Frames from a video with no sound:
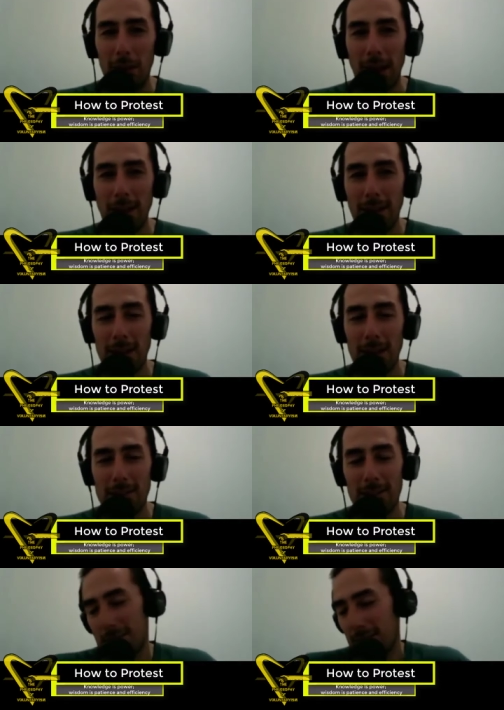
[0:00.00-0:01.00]
and
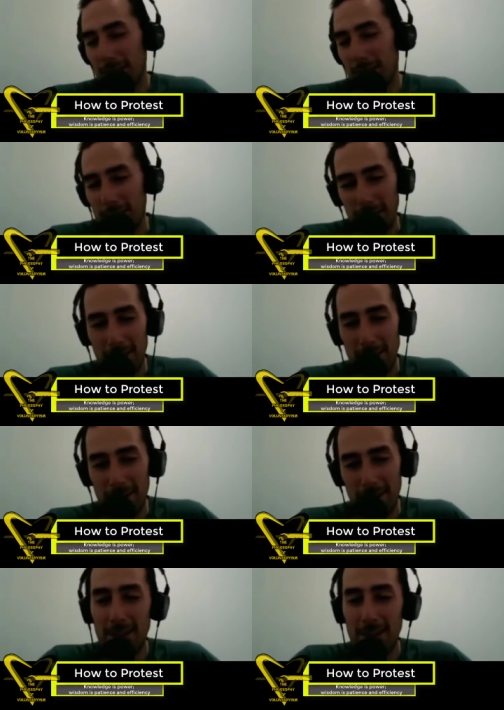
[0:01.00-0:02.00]
yet
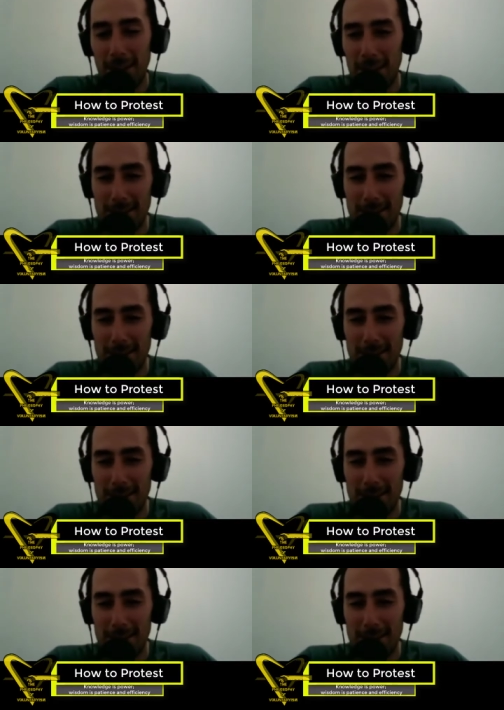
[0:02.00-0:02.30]
again,